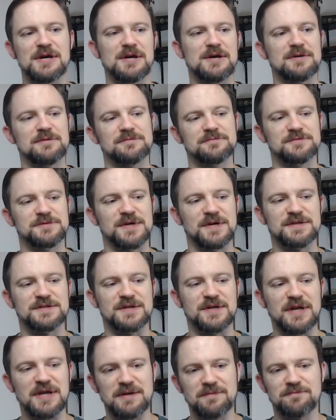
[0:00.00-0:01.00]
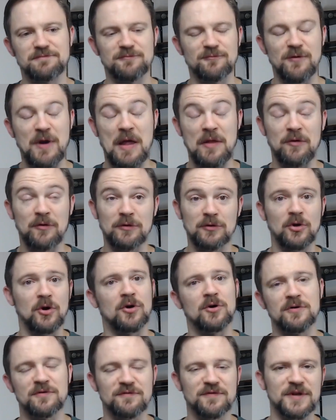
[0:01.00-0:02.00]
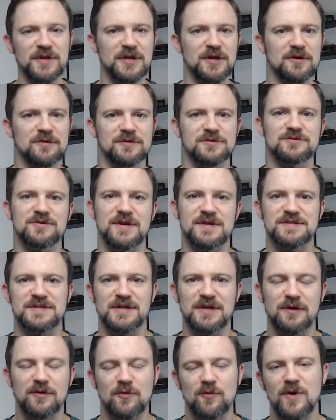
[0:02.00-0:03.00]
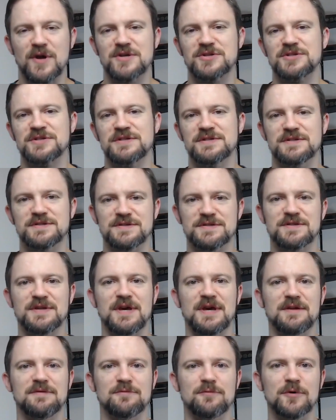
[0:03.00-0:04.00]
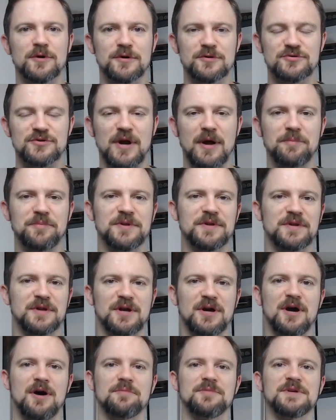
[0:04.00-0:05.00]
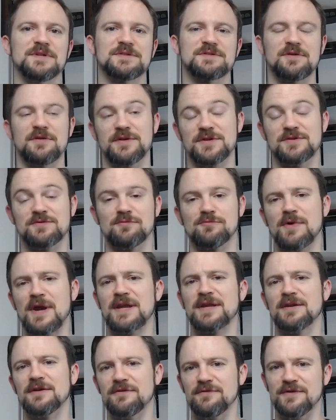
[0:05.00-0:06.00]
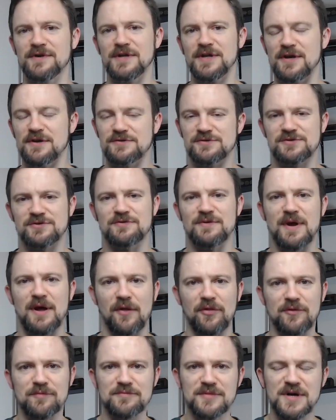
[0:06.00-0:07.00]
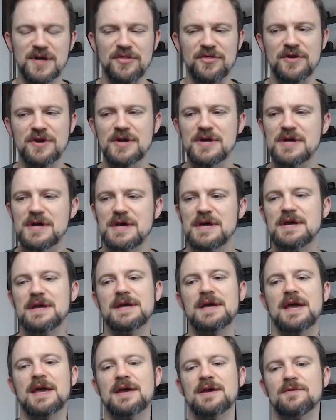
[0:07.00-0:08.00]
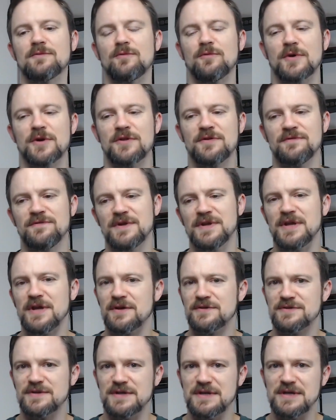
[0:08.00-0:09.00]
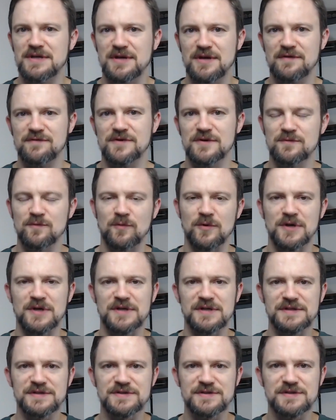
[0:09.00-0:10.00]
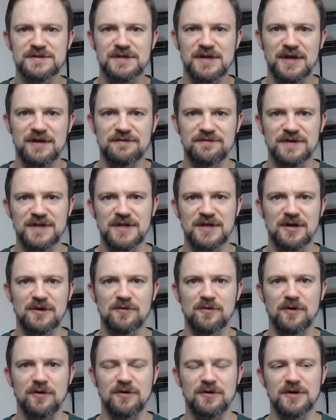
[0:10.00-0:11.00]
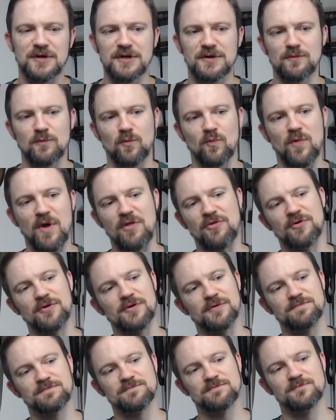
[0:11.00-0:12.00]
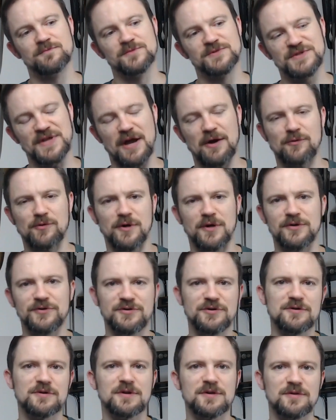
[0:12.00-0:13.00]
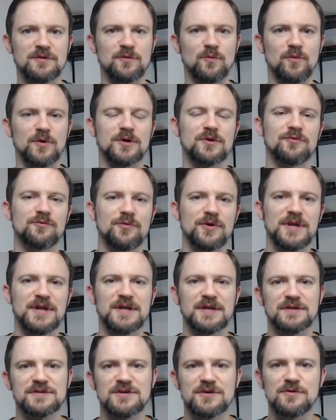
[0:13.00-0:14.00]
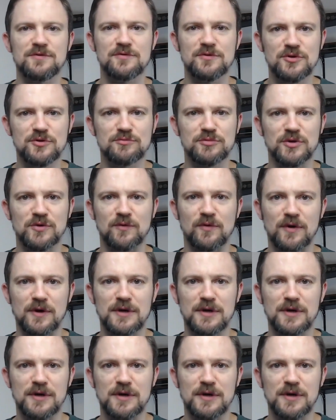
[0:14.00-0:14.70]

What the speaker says: does a rather long video addressing questions that were dropped in comments on his regular videos throughout the month. And one of the videos that he covered was a video on whether Sauron took the One Ring to Numenor.